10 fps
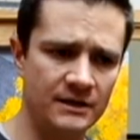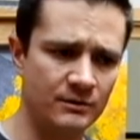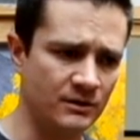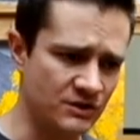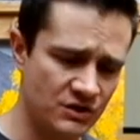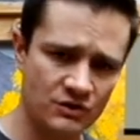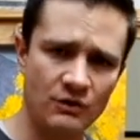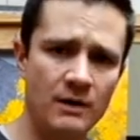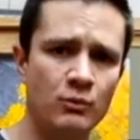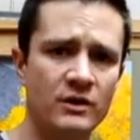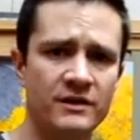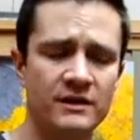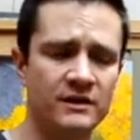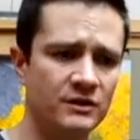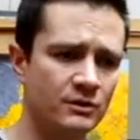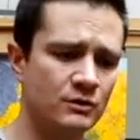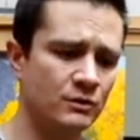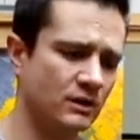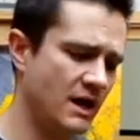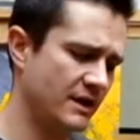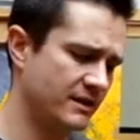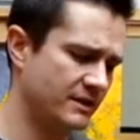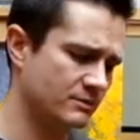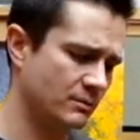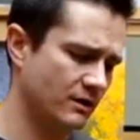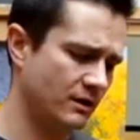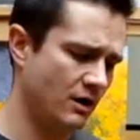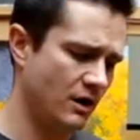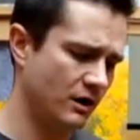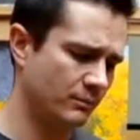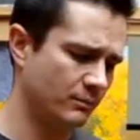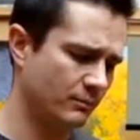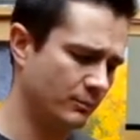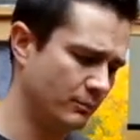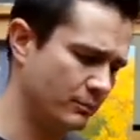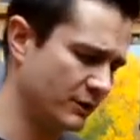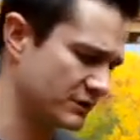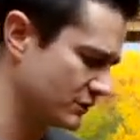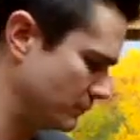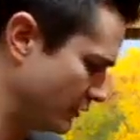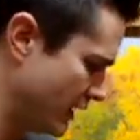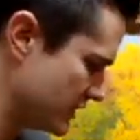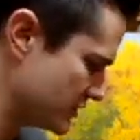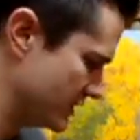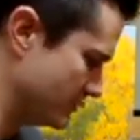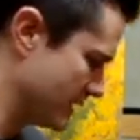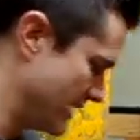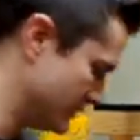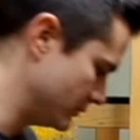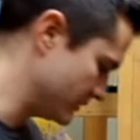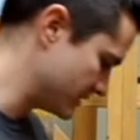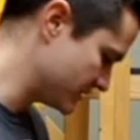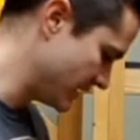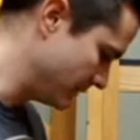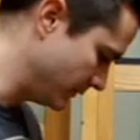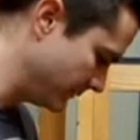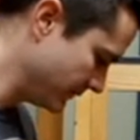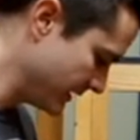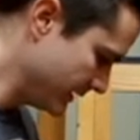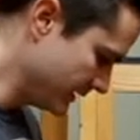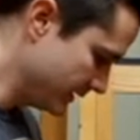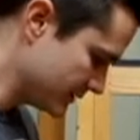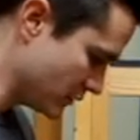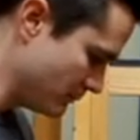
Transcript: you can scrub with it, and you can do a lot of things with a hog bristle brush that you can't do with a sable. So